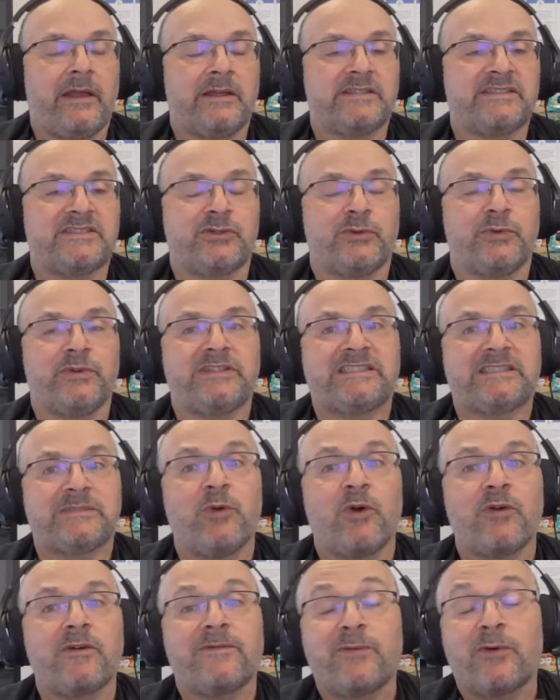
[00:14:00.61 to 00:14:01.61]
So it's
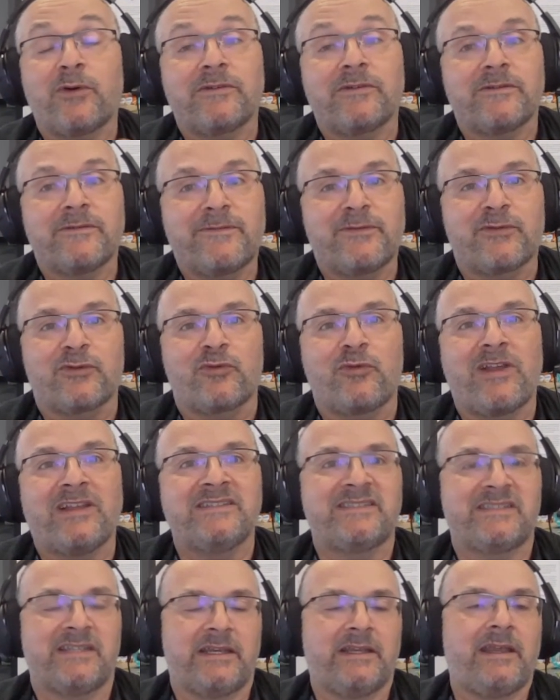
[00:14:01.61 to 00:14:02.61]
more for
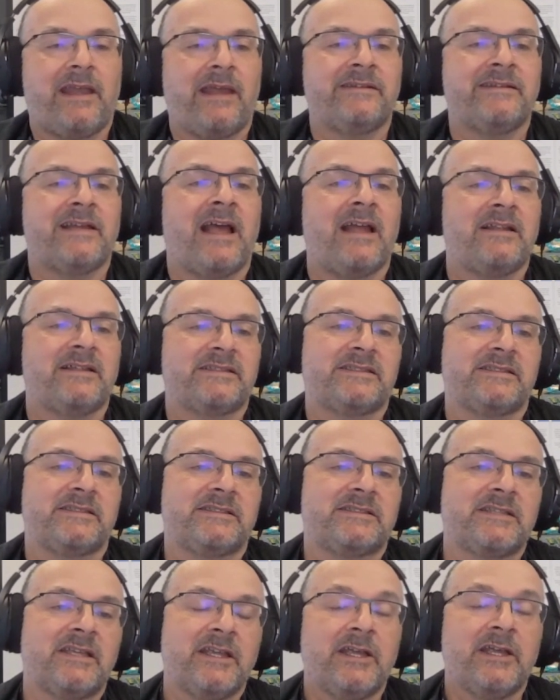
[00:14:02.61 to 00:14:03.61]
forensic
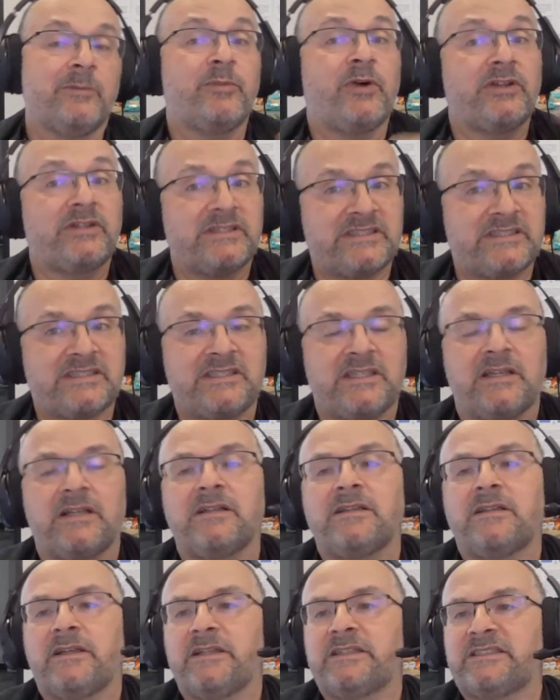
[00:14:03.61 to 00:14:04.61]
analysis, but
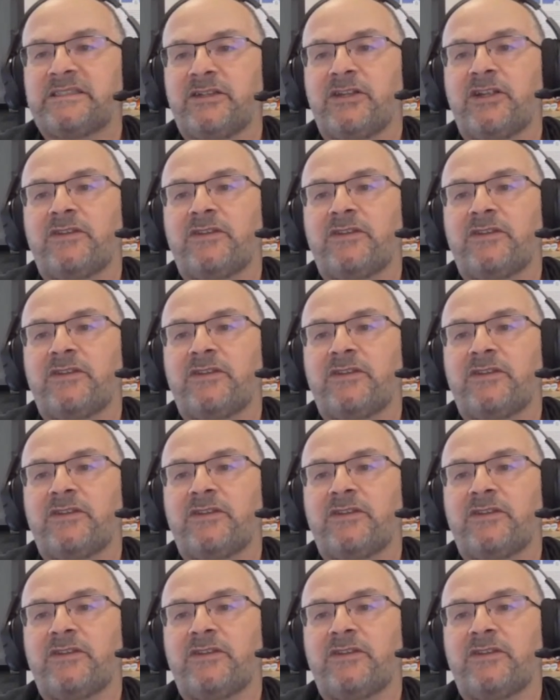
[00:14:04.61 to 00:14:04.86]
still it's an